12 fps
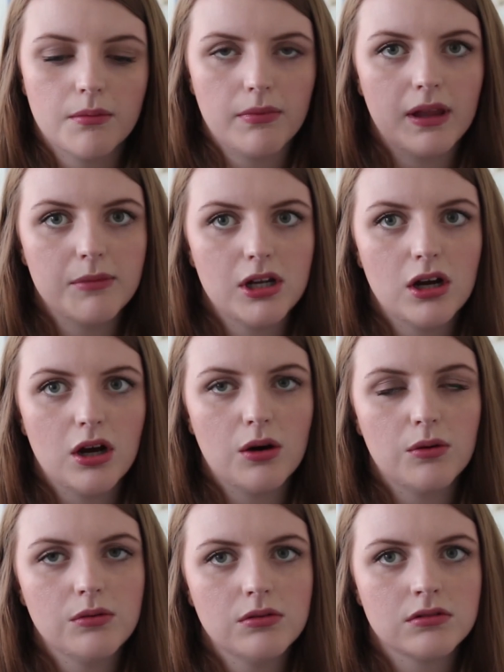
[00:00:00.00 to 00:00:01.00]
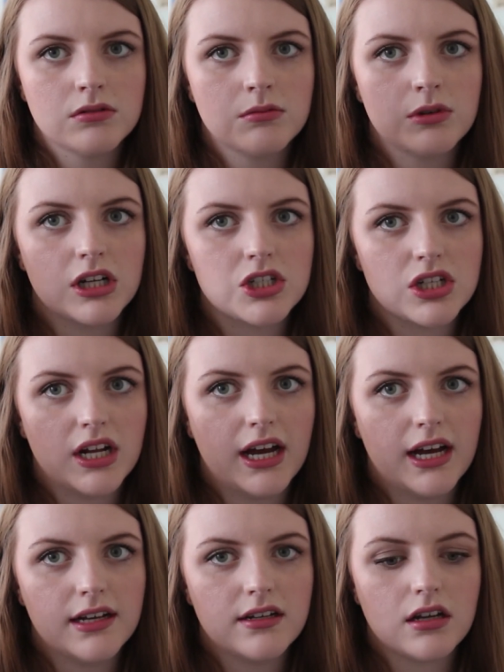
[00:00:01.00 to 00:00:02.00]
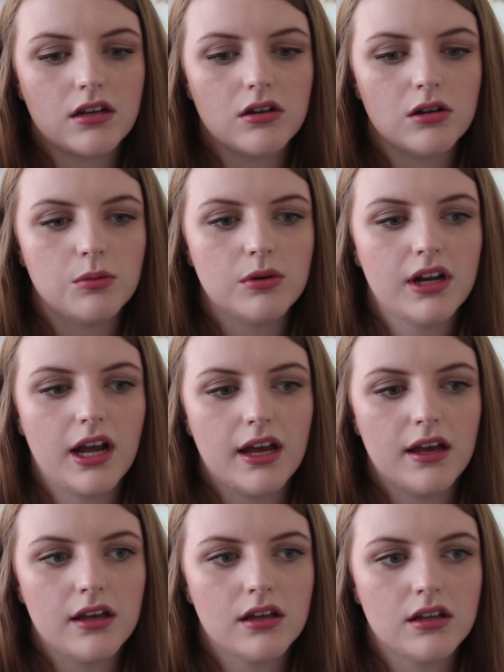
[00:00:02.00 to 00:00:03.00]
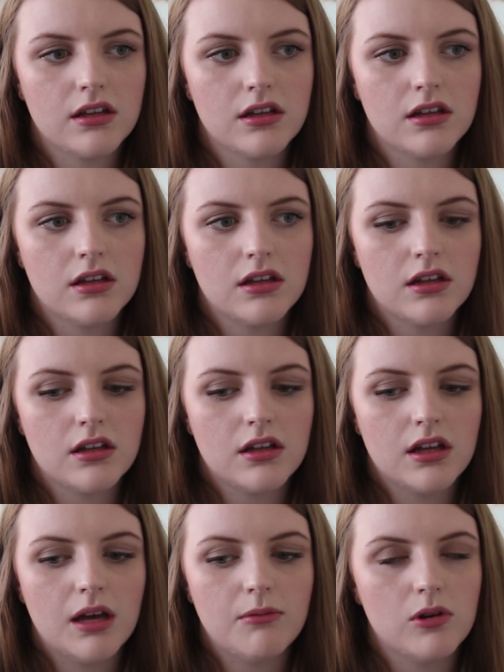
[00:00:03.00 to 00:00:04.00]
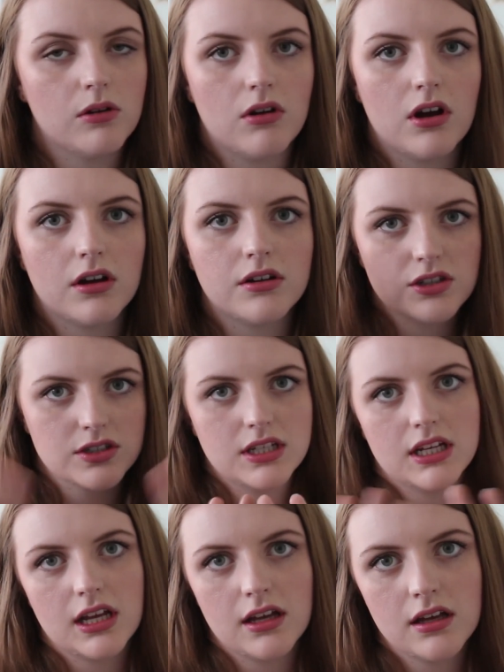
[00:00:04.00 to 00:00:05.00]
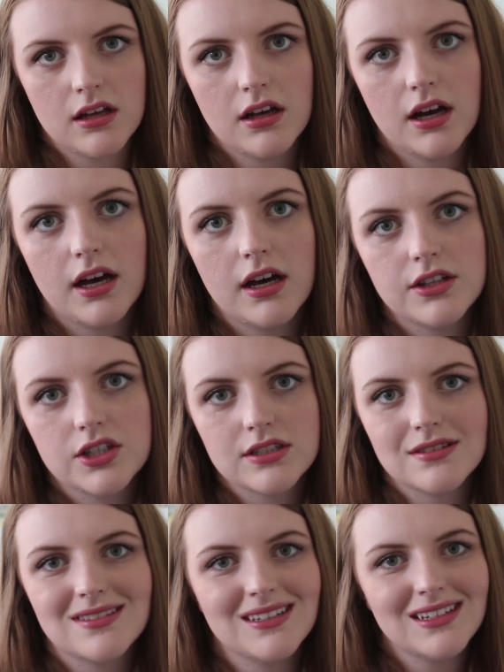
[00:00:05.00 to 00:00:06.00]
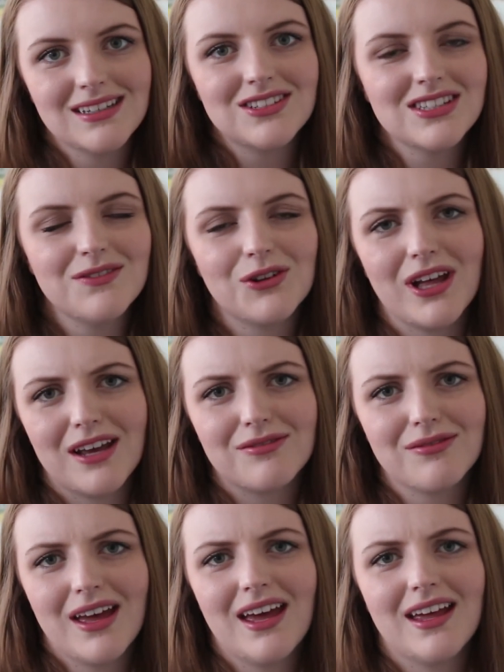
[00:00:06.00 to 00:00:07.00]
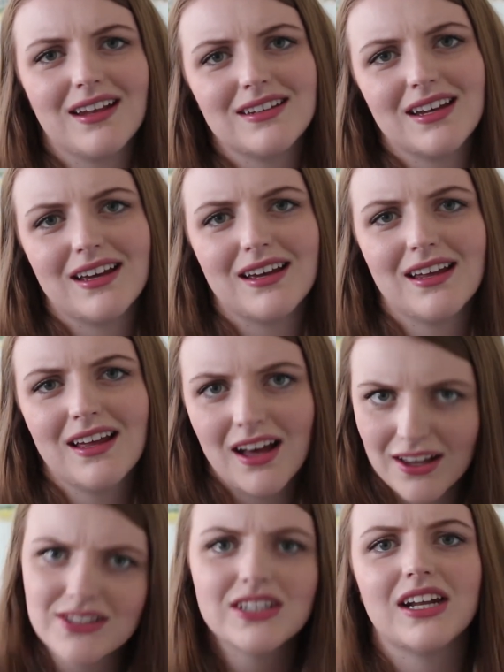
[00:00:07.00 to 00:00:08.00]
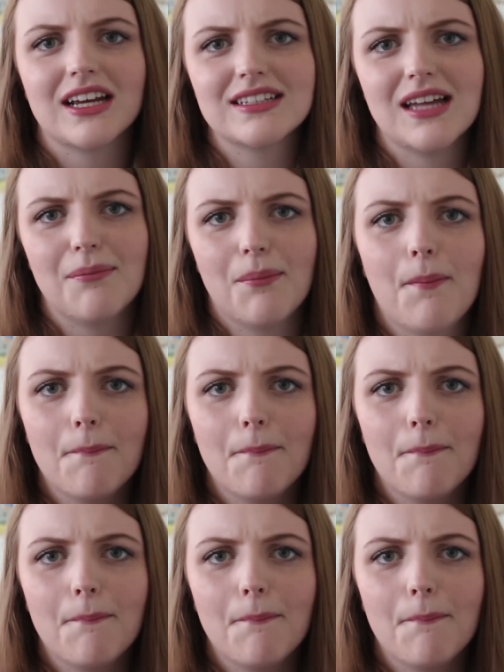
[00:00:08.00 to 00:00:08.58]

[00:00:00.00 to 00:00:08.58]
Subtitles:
let me know what I should add or what I am doing wrong. Just kidding. Just live your life. And I'll see you next time.